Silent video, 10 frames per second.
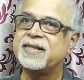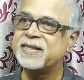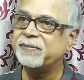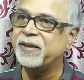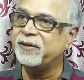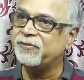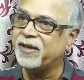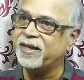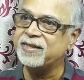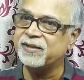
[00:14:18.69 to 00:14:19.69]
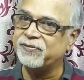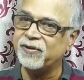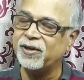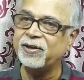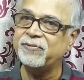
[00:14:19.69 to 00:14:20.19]
somebody finds a
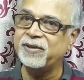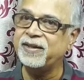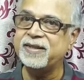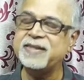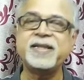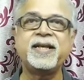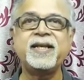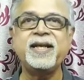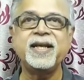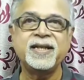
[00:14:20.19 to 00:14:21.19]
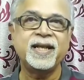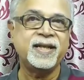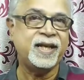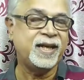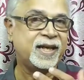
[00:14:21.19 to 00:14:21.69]
flaw with this theory, and
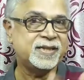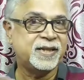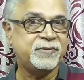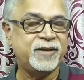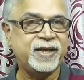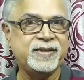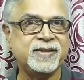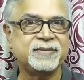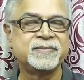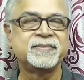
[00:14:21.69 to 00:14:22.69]
then that gets revised.